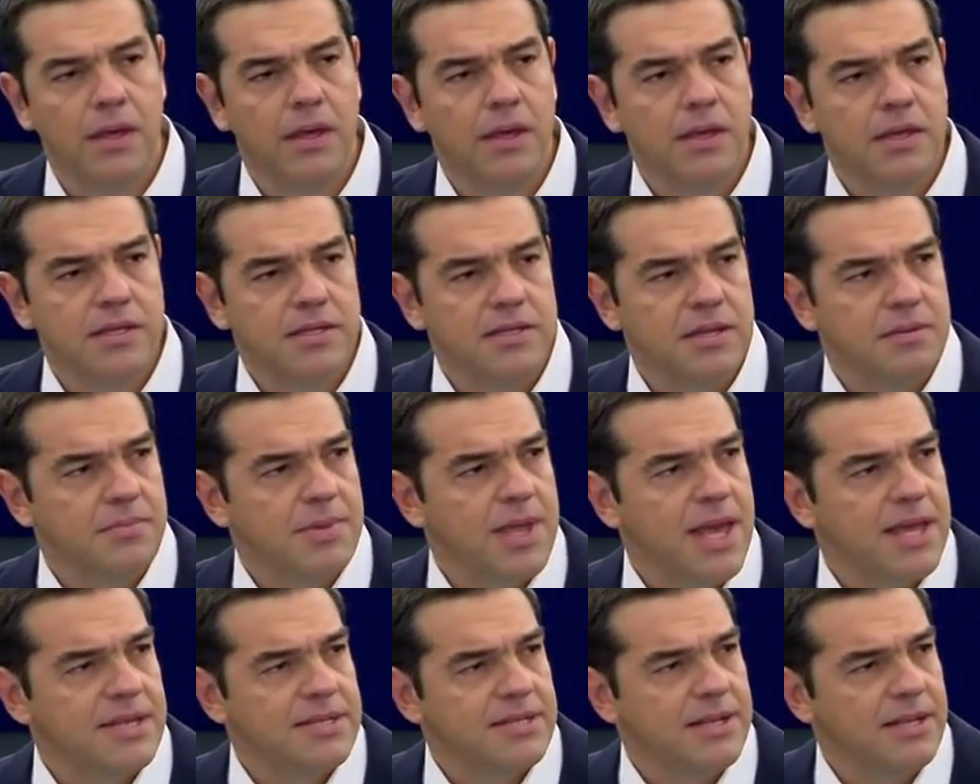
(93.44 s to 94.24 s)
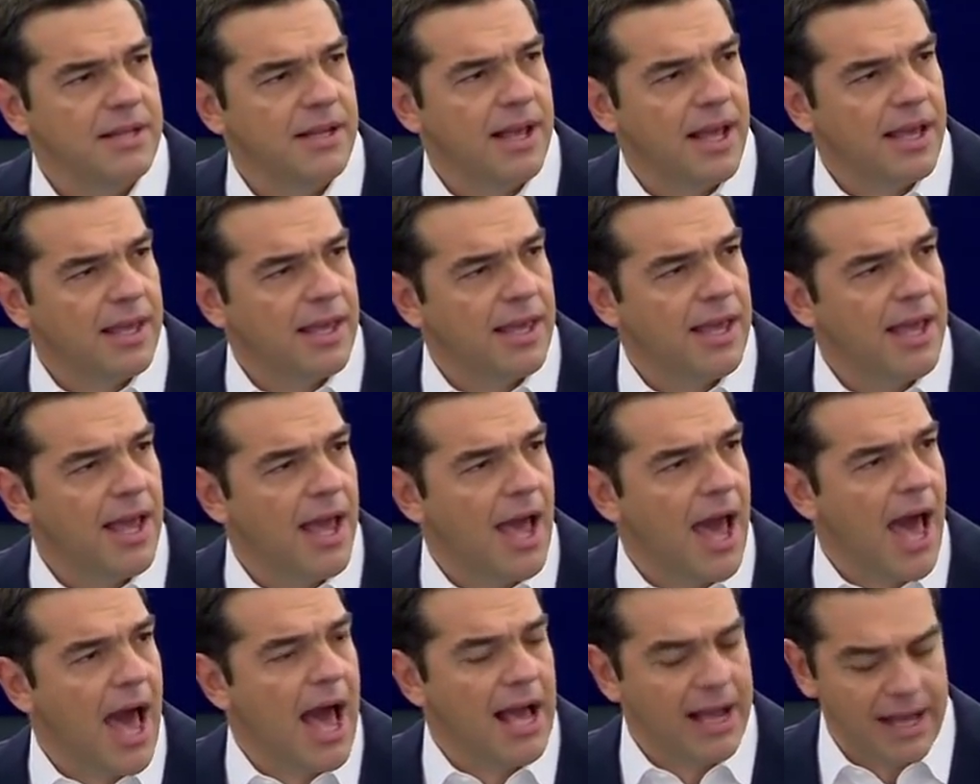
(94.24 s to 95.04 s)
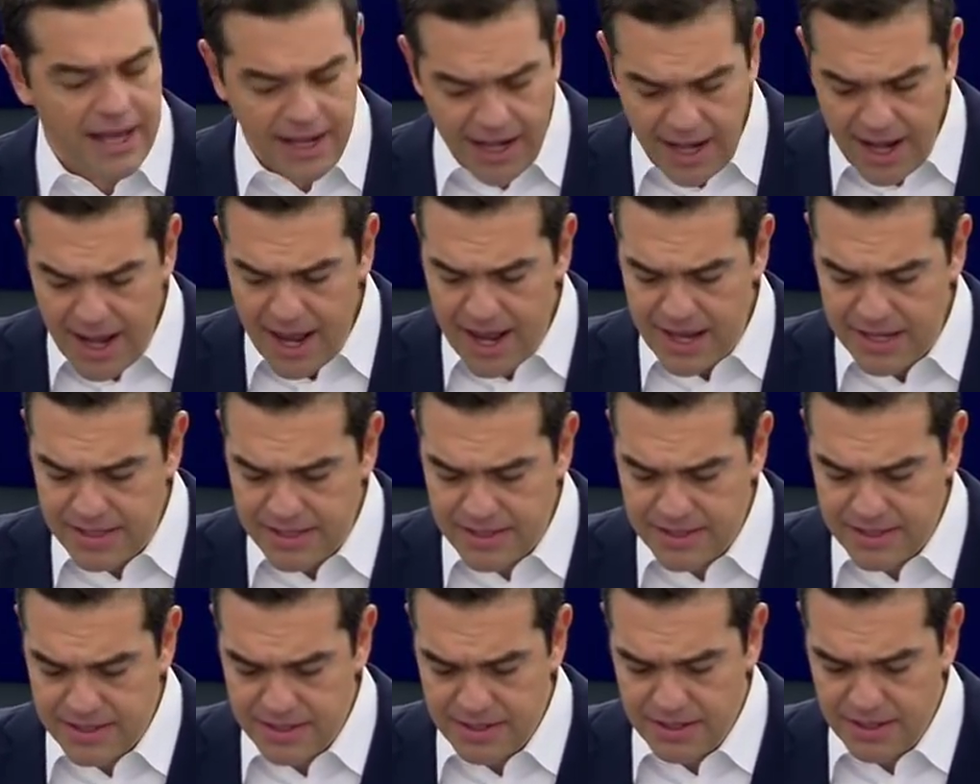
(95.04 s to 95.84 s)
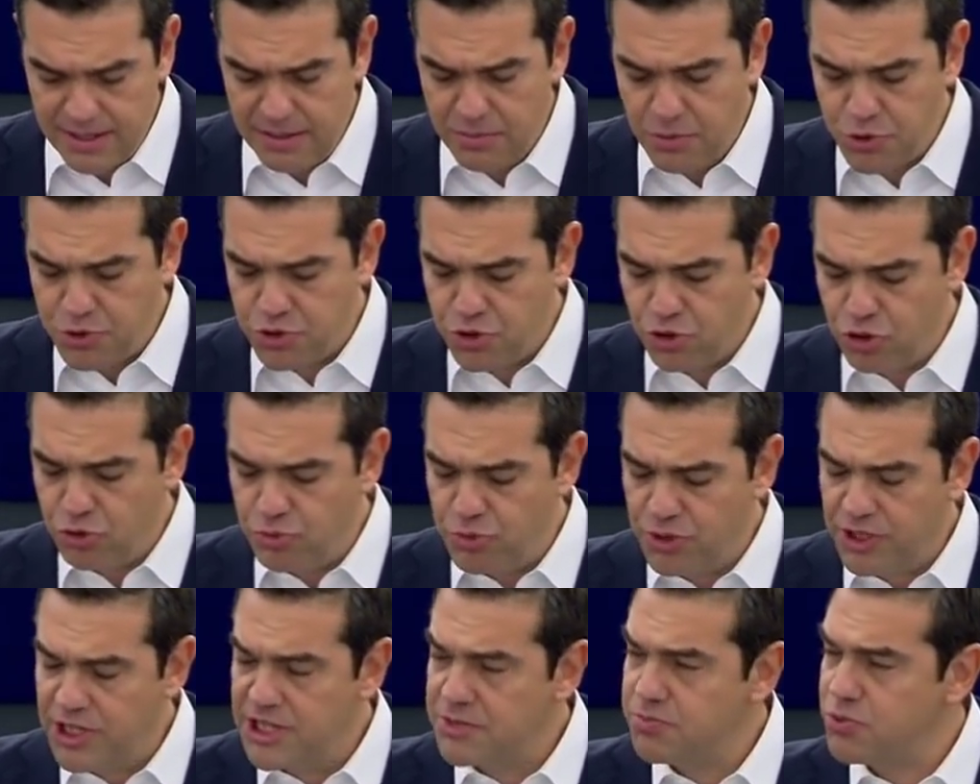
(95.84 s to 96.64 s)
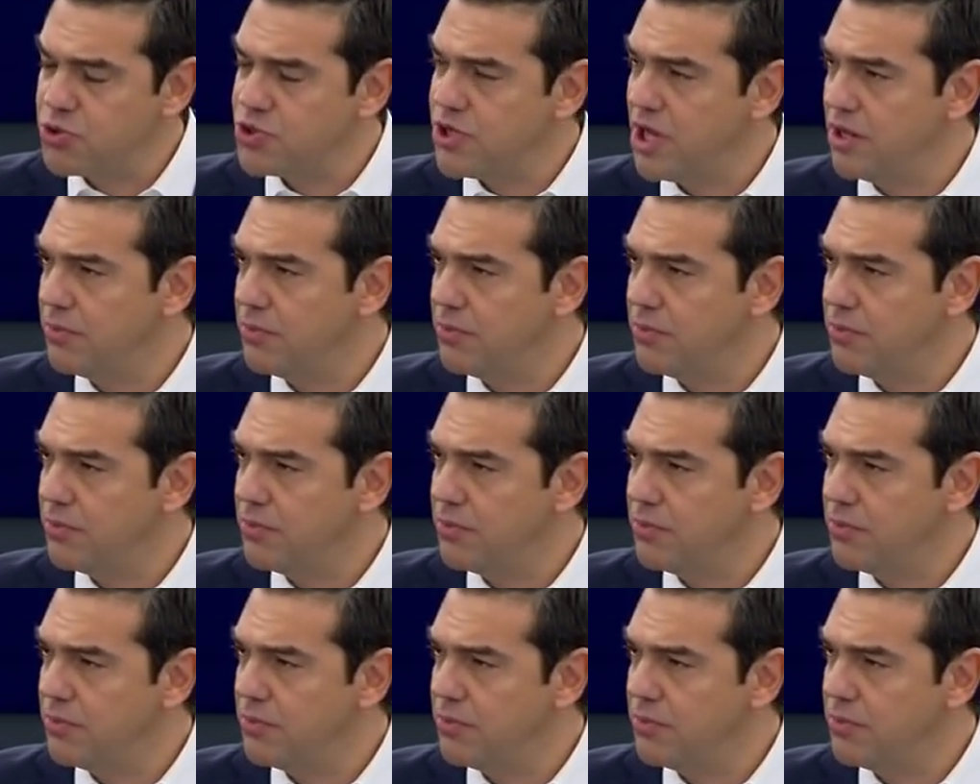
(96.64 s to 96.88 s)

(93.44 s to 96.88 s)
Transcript: in the first years of the program, and